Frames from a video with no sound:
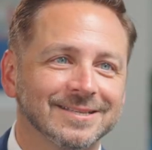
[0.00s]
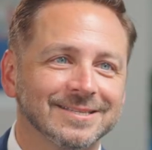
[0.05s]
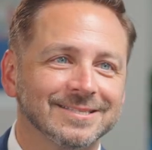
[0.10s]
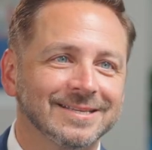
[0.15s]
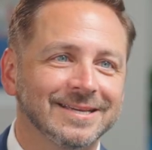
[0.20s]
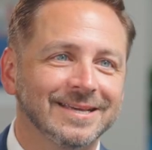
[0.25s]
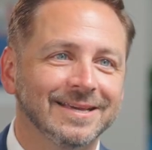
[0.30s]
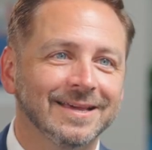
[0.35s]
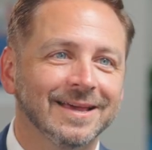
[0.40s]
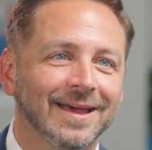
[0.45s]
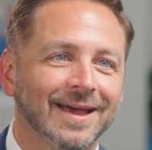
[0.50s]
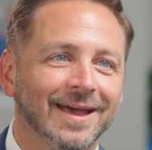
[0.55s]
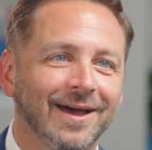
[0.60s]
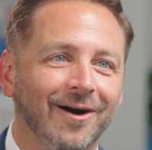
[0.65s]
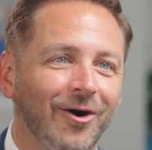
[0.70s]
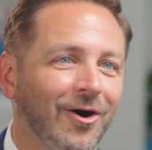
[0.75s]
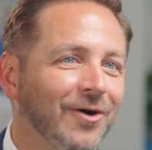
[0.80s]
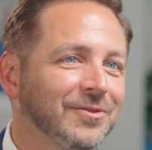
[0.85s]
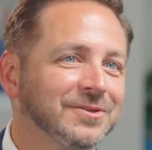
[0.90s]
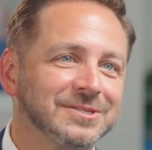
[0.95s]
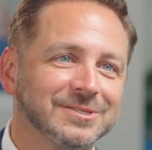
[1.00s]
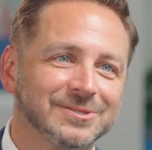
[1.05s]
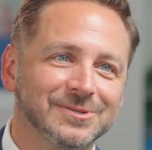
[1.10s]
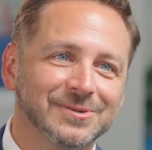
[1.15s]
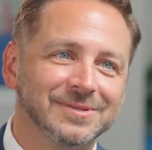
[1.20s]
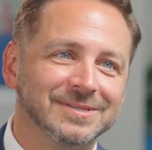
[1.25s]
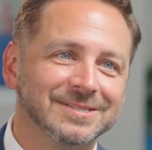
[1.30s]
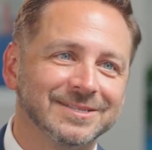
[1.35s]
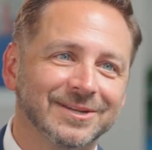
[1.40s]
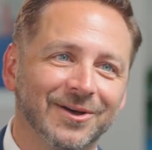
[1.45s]
to see all the
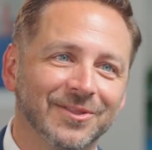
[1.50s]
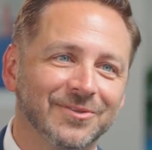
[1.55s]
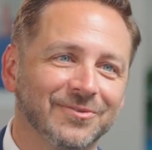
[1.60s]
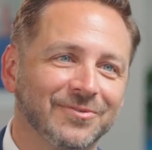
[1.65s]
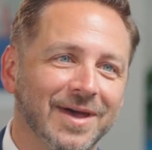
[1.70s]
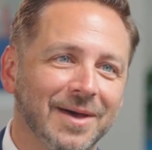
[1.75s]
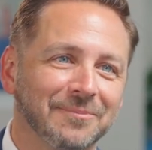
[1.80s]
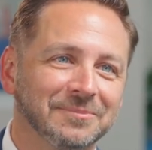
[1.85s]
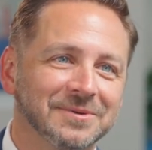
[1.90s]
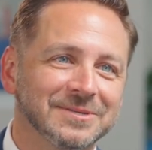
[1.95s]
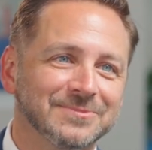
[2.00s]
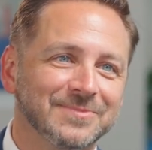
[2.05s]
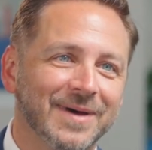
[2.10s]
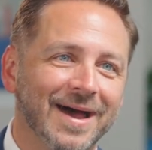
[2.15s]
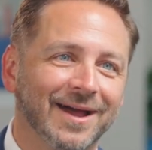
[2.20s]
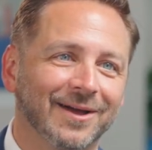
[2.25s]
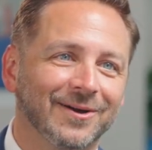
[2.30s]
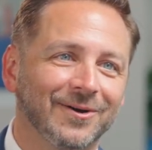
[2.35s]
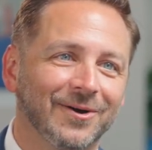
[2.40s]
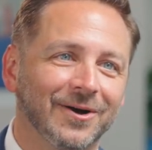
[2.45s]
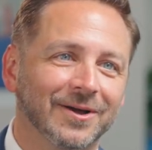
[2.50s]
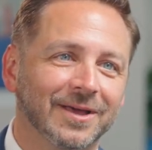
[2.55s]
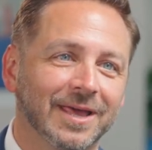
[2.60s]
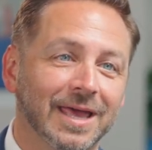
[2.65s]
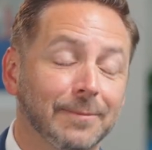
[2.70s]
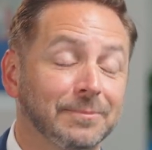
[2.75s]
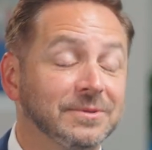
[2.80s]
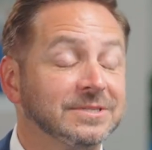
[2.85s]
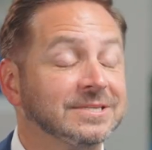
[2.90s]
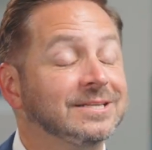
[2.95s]
students and all the families back on
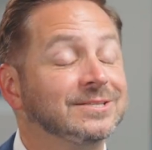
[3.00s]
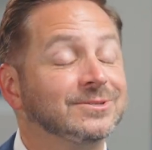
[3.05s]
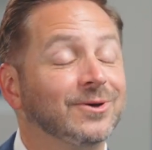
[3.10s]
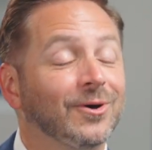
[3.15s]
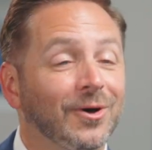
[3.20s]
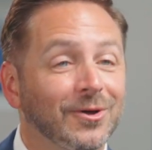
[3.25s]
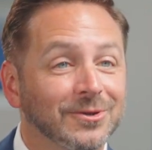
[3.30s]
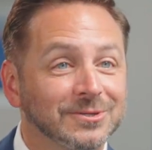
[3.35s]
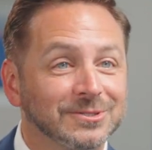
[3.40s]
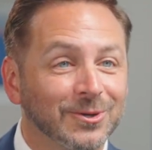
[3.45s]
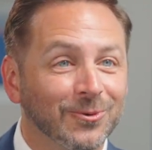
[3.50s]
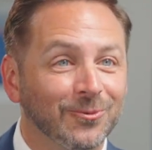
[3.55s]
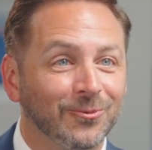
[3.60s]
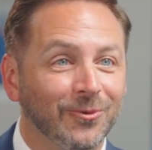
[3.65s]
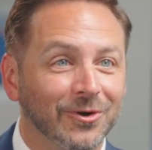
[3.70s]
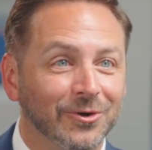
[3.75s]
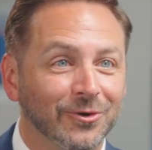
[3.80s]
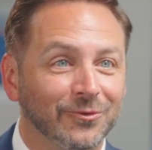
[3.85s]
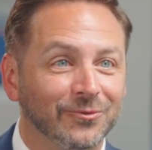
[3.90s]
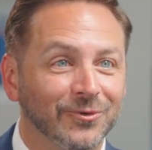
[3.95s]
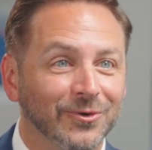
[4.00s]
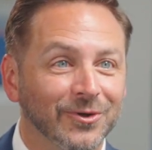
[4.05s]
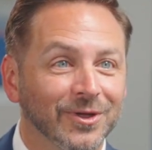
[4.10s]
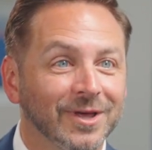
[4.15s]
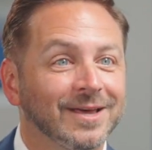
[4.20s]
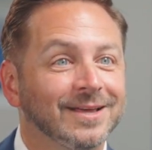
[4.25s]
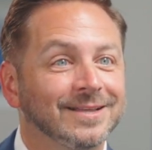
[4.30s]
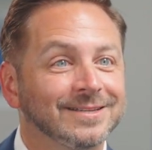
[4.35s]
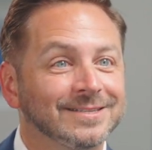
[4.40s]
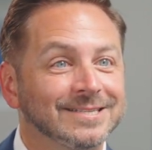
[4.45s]
campus. And it's also wonderful
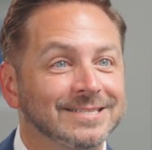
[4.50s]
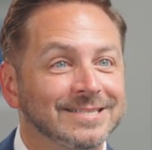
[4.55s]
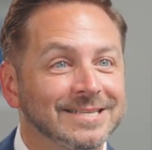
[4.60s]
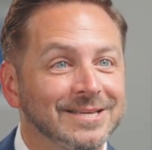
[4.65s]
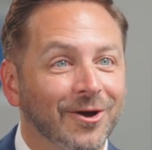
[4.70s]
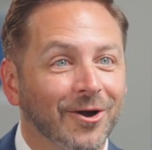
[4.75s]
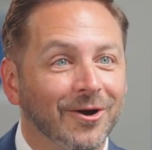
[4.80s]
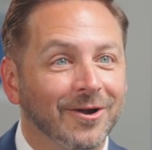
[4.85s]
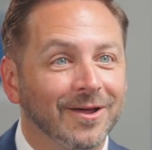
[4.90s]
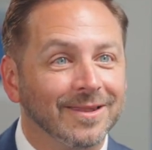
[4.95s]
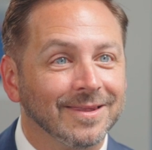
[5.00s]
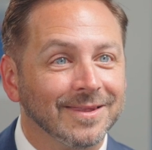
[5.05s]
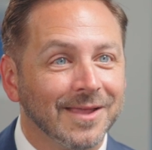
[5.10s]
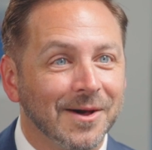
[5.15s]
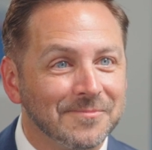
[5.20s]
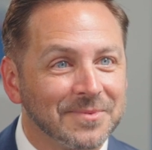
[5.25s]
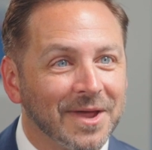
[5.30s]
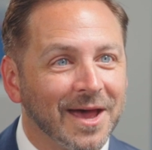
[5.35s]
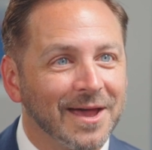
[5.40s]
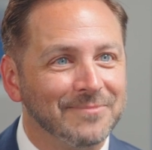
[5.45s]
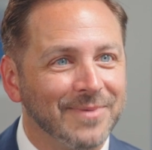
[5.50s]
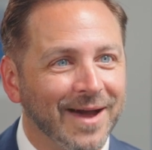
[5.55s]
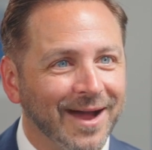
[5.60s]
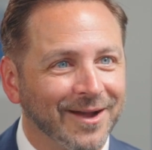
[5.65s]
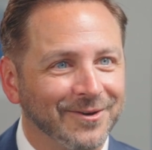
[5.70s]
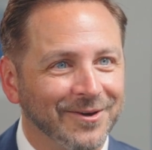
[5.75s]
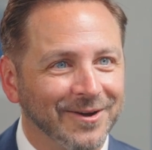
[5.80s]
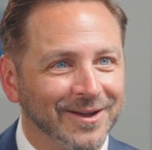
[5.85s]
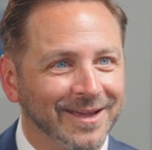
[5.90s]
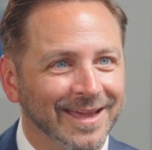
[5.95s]
to see our alumni
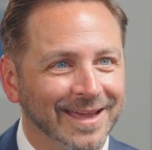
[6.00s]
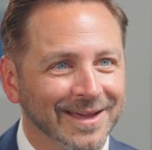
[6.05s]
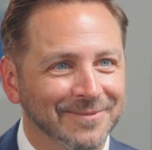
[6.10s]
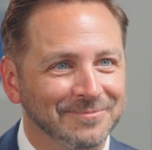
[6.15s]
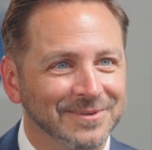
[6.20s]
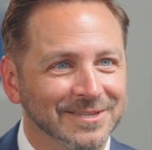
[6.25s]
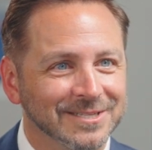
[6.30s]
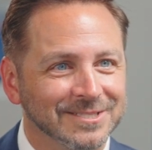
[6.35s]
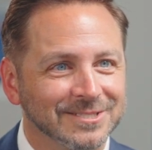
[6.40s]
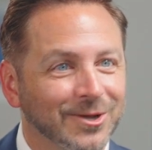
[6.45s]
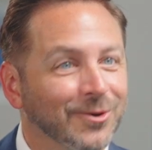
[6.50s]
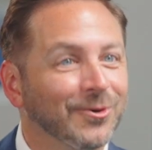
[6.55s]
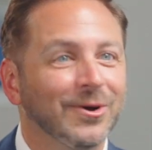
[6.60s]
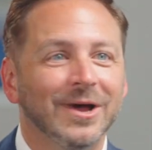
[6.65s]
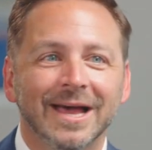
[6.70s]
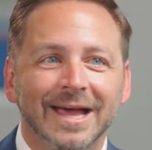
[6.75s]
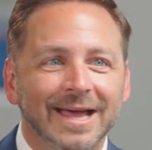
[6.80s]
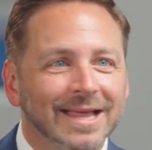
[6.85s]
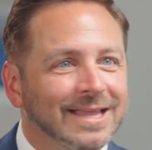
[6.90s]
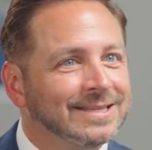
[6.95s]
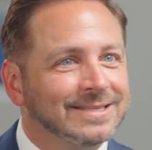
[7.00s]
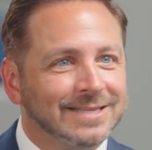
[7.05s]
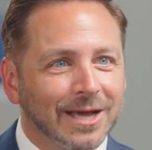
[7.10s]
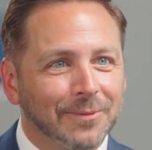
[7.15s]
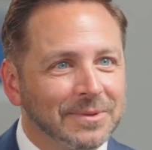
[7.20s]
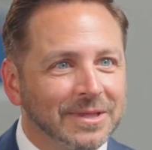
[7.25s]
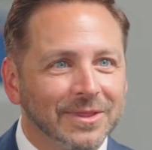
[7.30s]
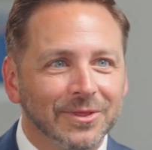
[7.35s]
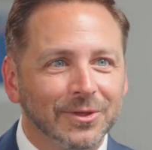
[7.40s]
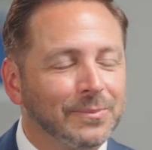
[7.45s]
back on campus. So tell
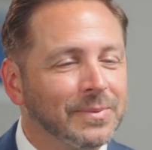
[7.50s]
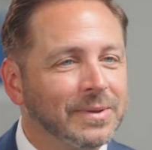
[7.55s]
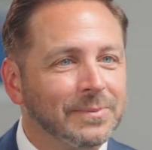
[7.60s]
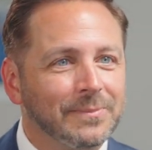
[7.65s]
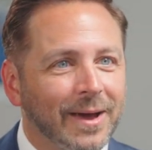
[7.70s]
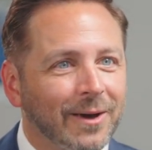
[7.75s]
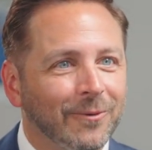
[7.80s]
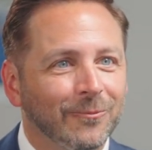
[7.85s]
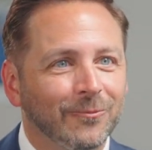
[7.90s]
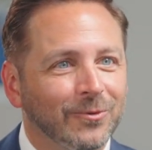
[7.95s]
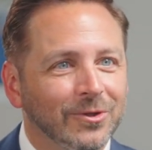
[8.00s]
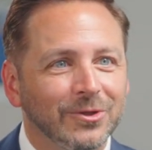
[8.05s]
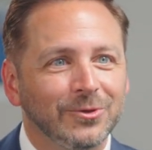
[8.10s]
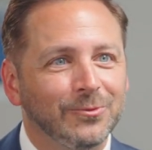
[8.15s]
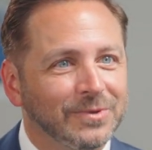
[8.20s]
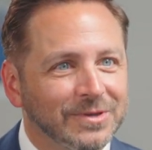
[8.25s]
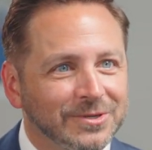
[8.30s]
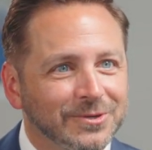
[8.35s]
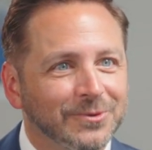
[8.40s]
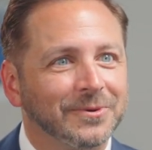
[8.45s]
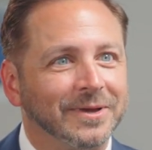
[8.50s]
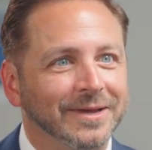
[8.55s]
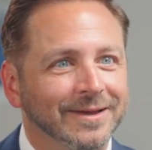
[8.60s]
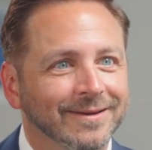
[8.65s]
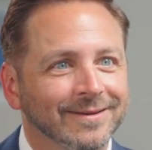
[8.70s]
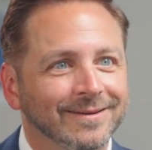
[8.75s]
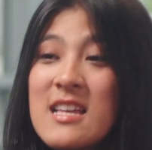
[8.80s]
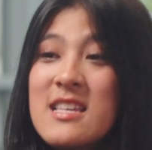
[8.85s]
me a little bit about what you've been doing.